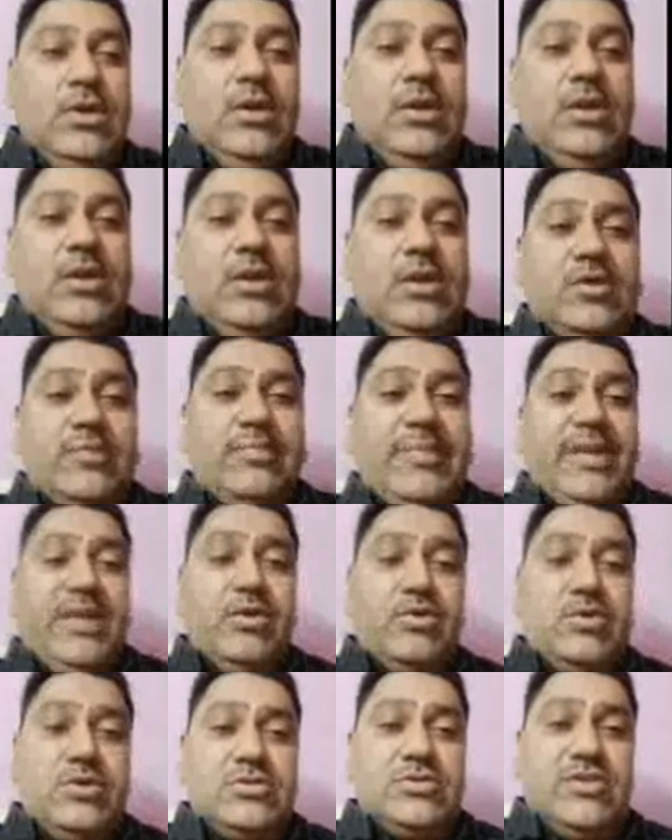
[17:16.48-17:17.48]
Now, the main
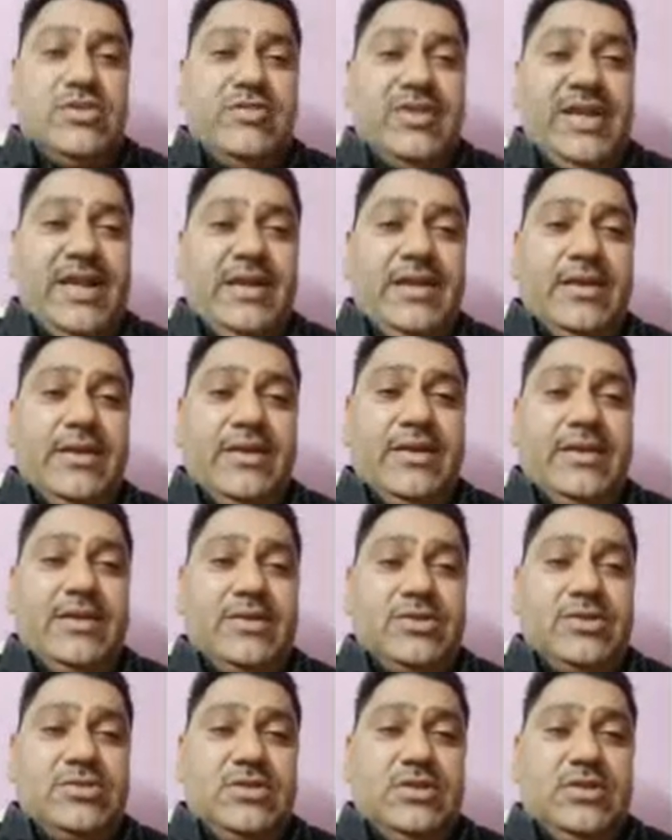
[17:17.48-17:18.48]
cause of land
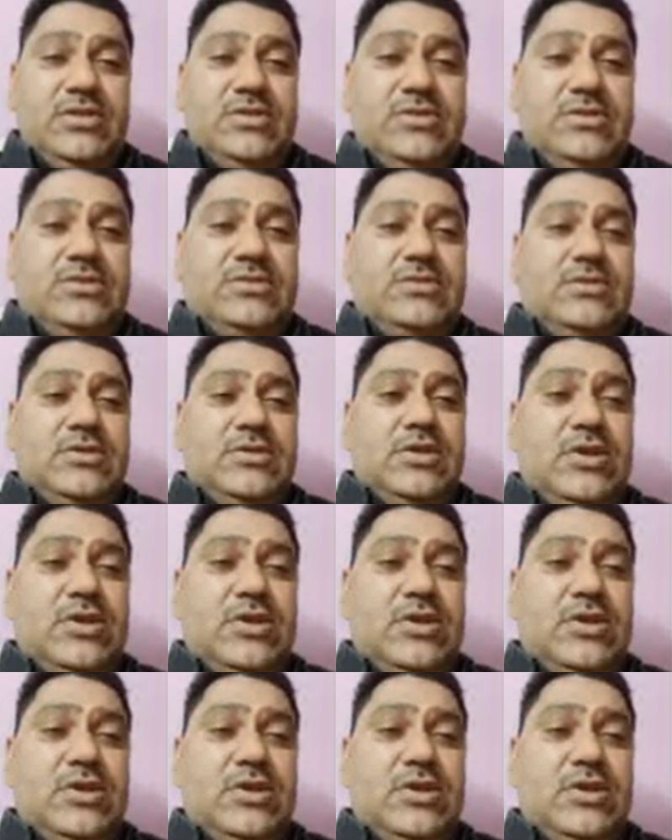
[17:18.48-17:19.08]
degradation is